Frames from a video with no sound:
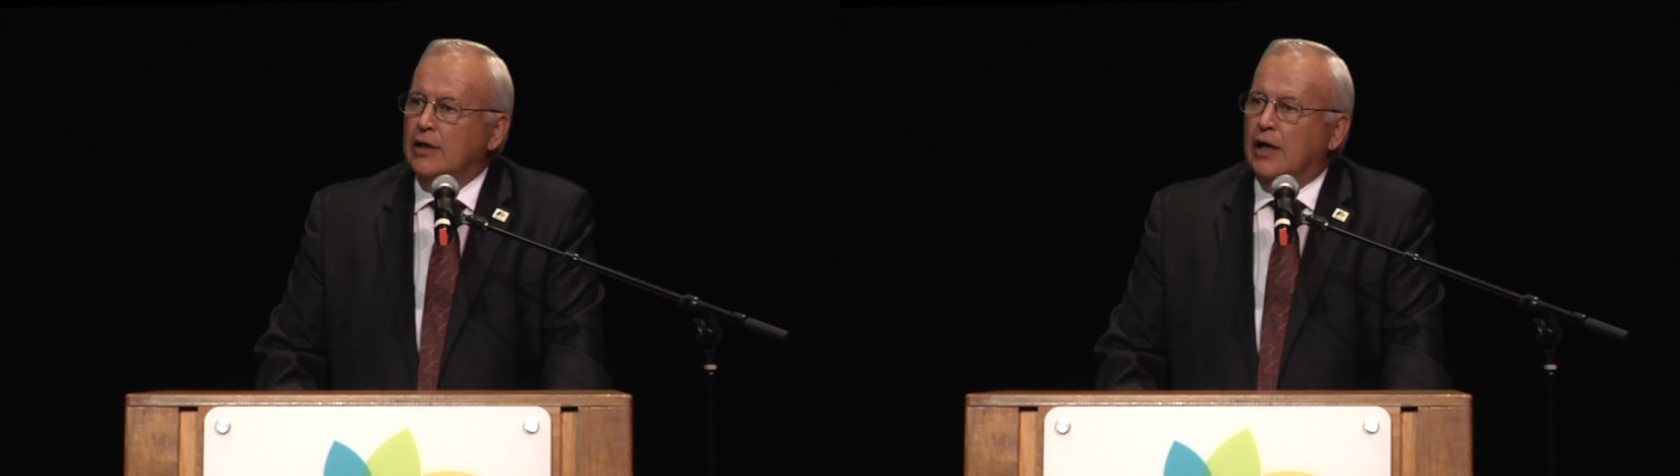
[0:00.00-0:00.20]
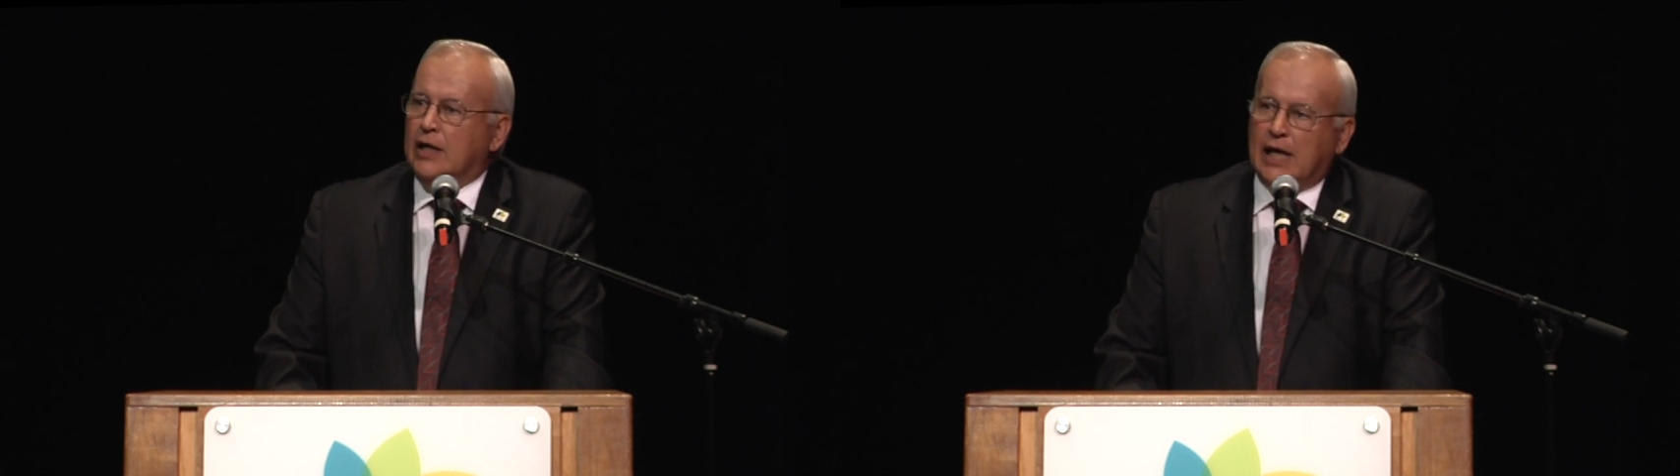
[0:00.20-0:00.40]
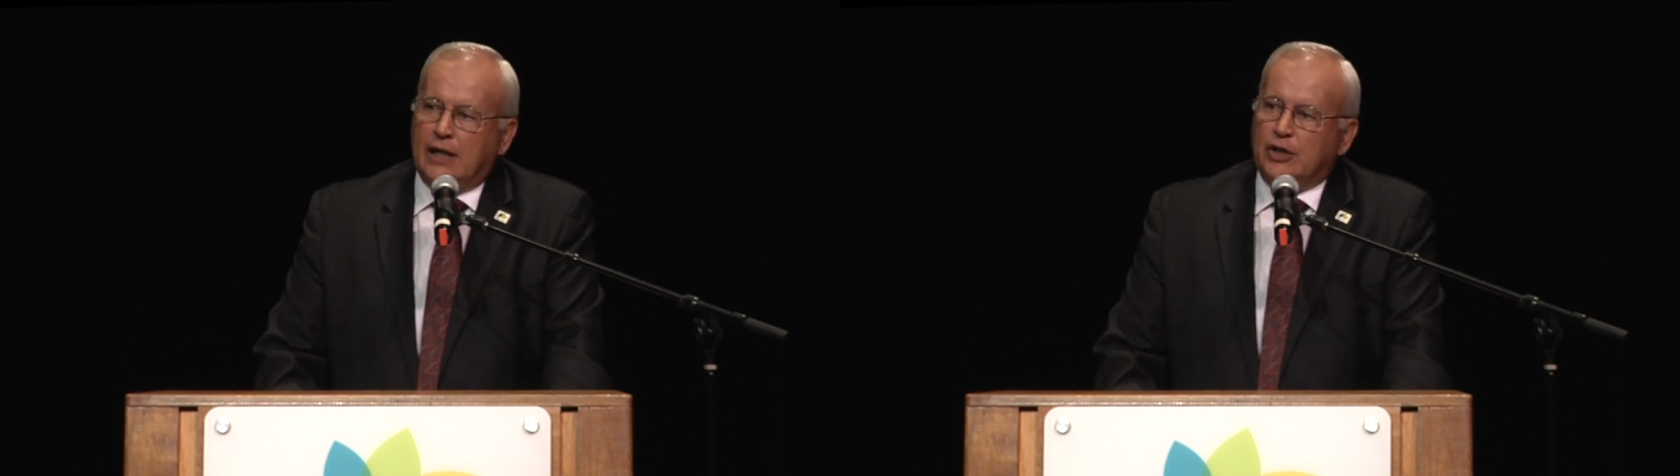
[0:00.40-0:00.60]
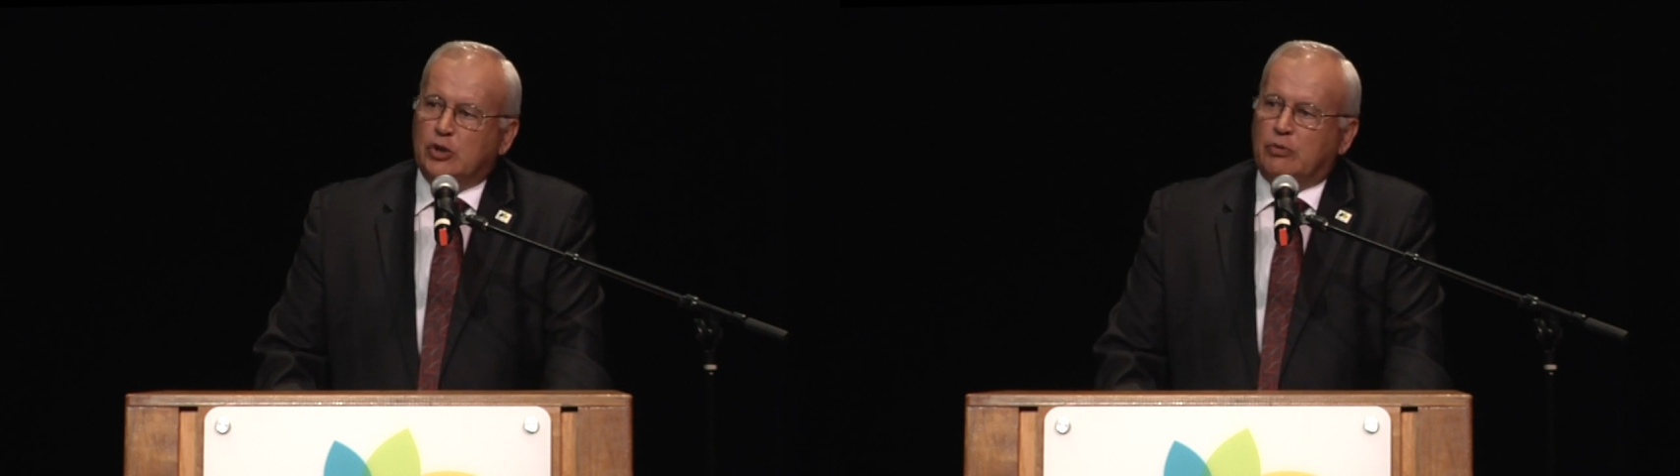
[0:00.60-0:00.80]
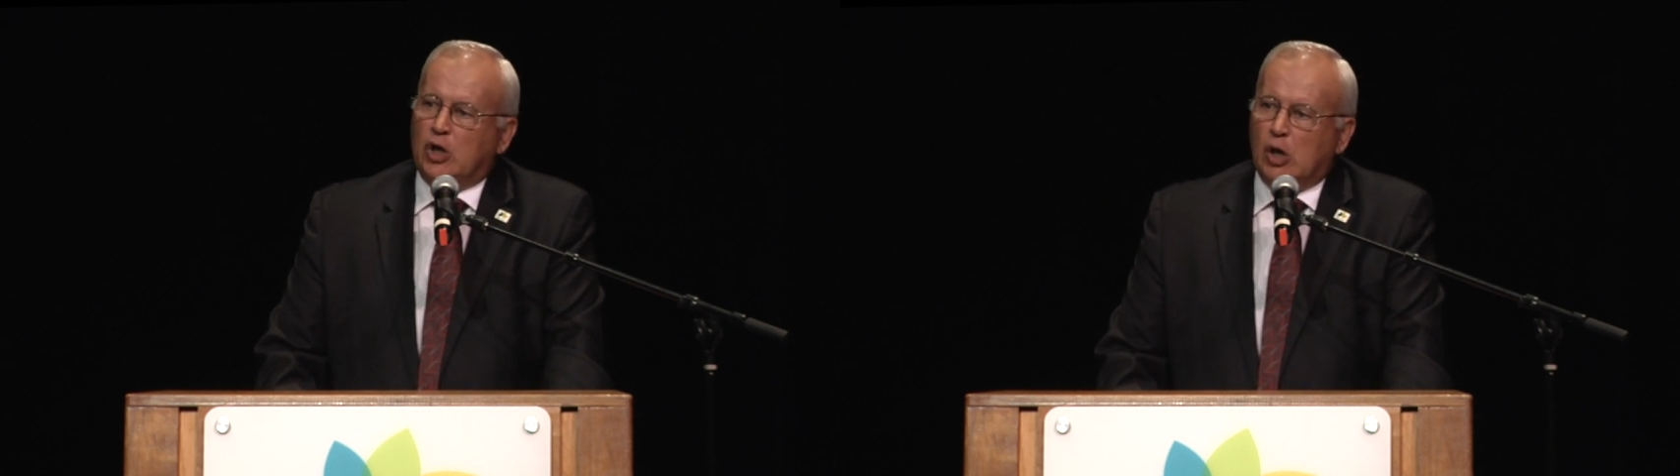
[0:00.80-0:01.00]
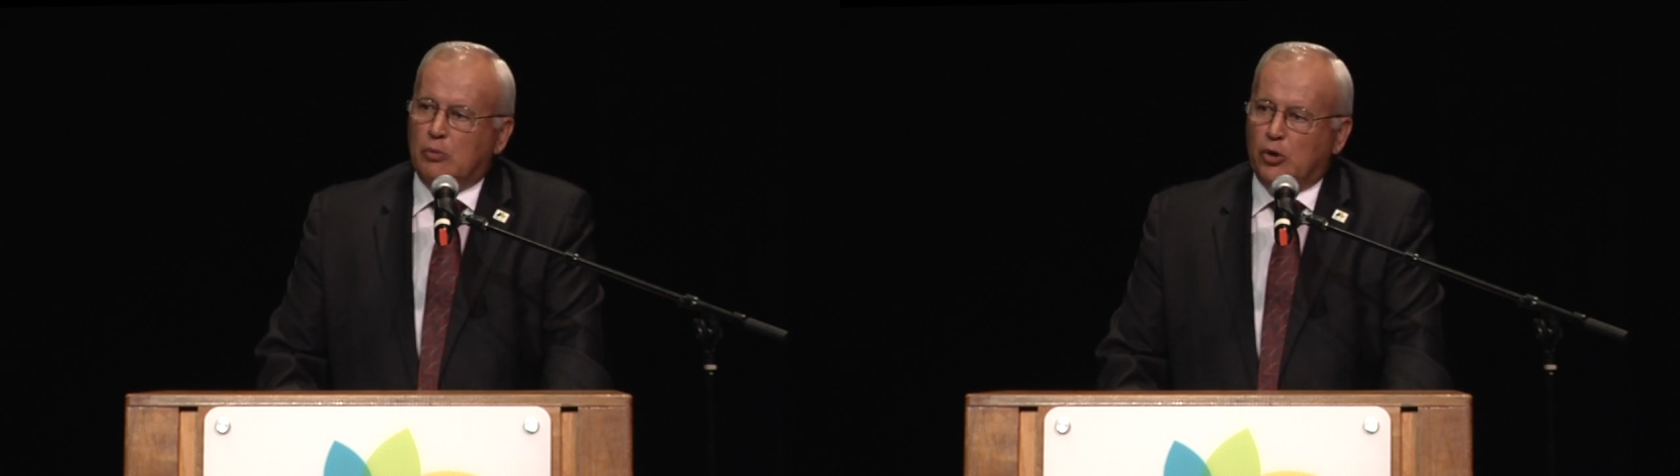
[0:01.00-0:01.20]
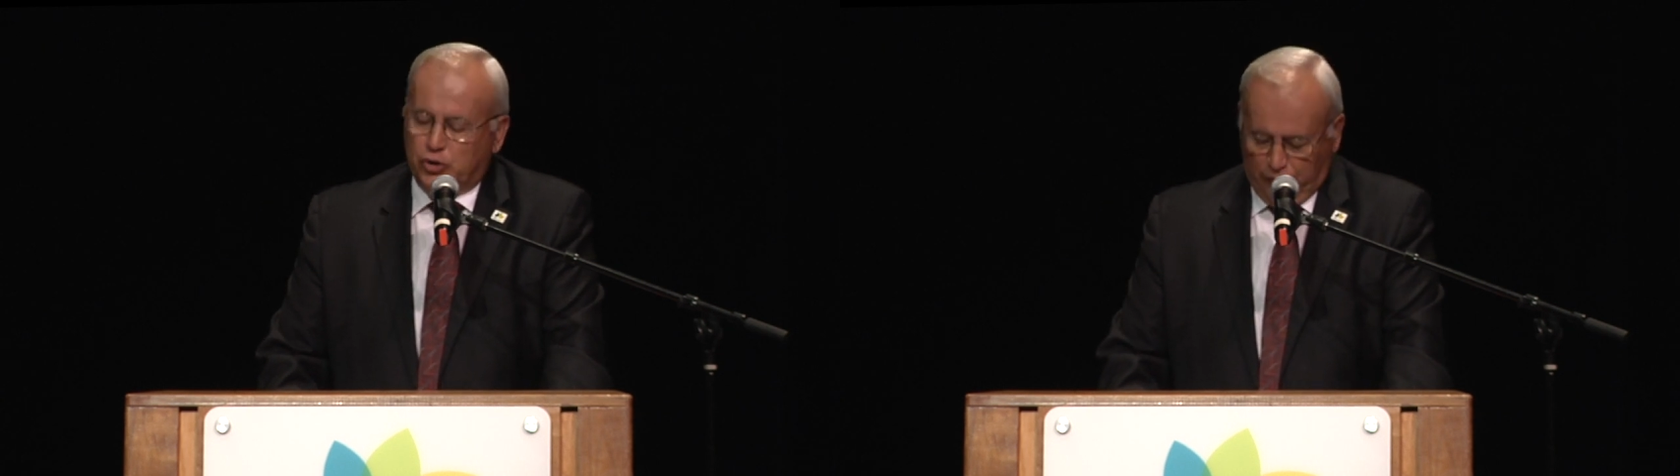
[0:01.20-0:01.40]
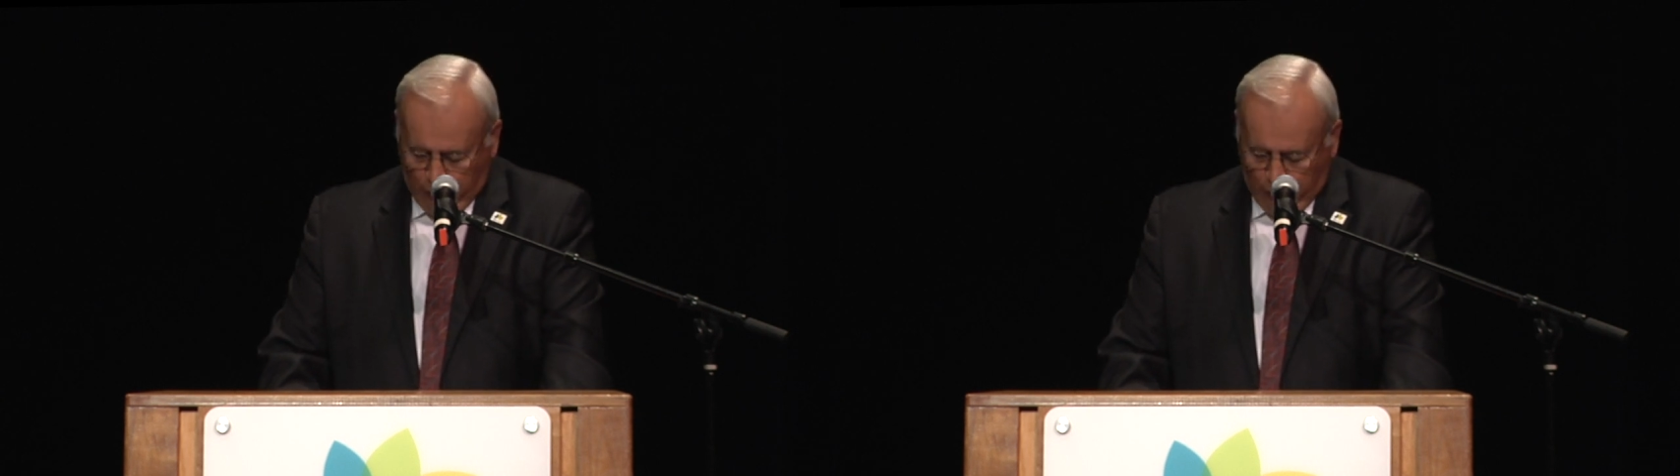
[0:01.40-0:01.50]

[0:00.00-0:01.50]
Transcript: a college where almost